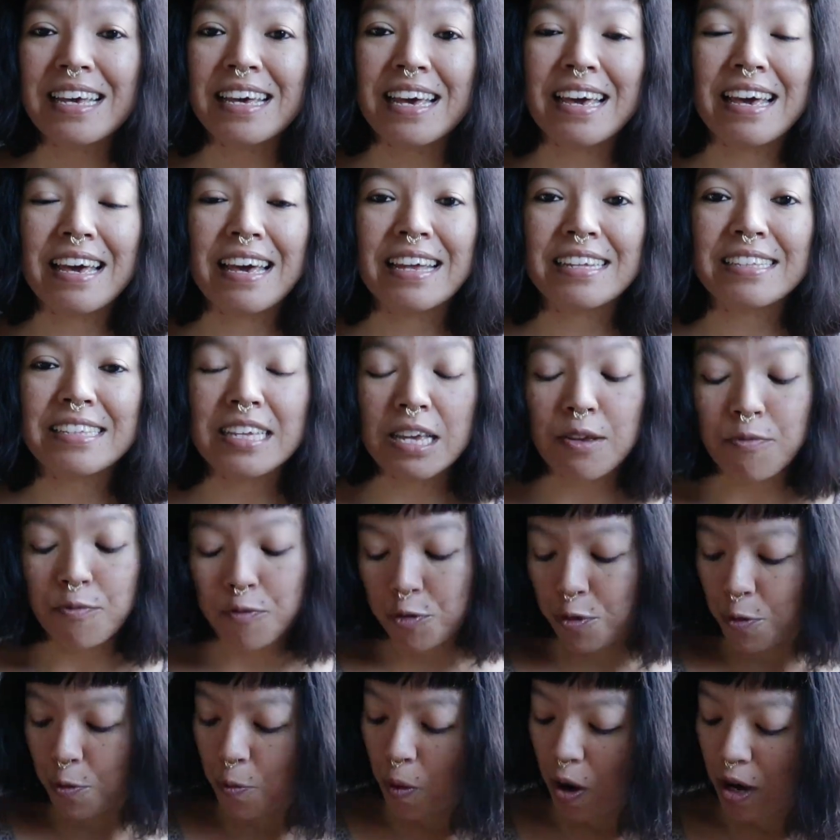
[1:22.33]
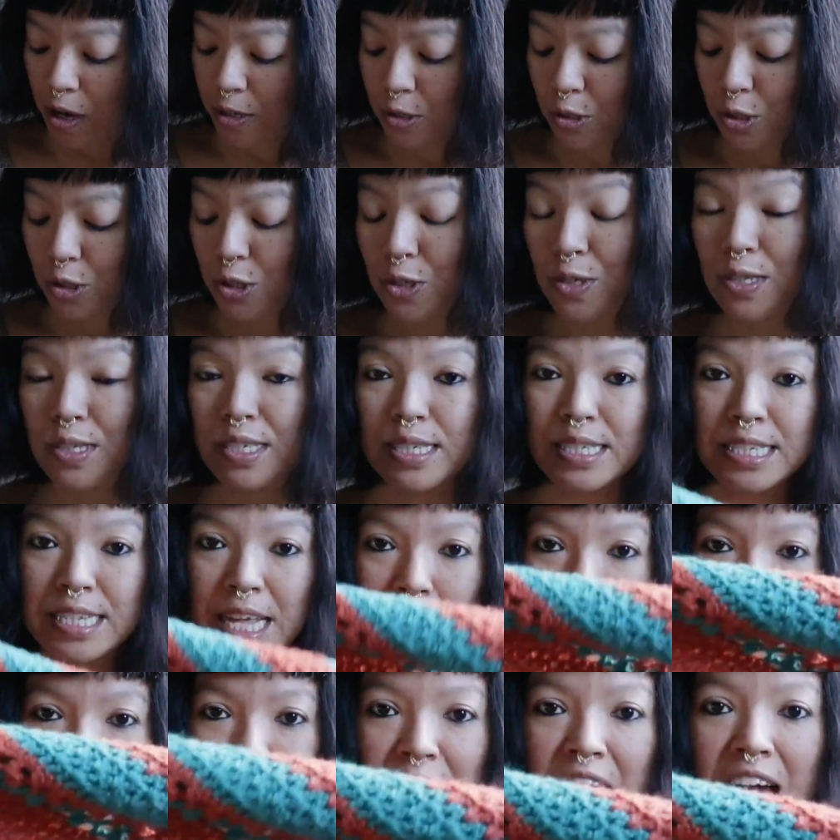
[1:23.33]
And if you want to use the
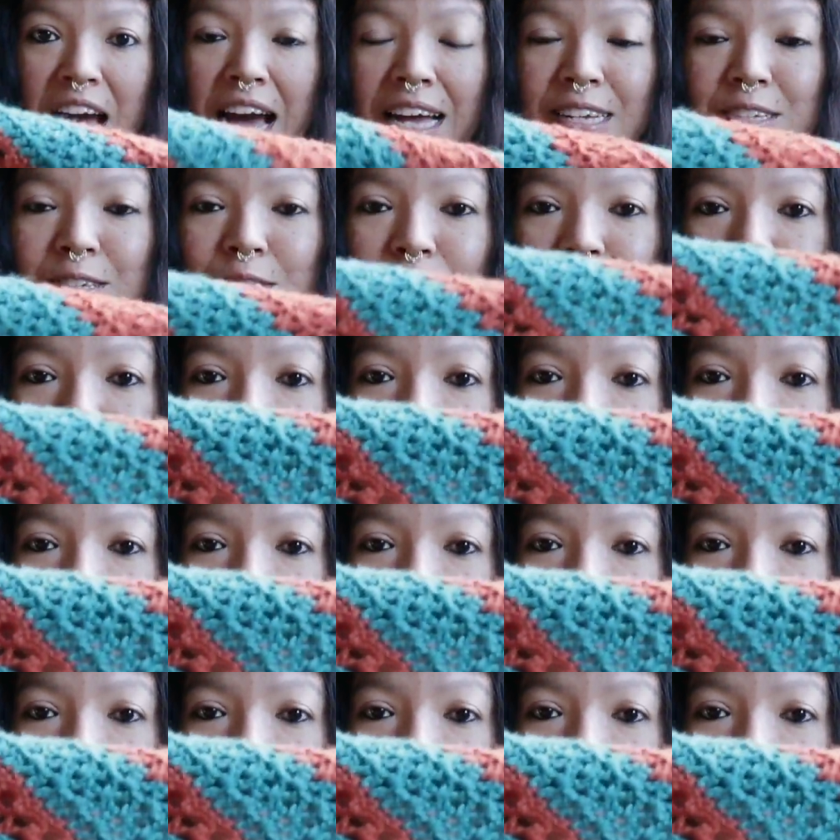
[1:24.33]
same yarn, you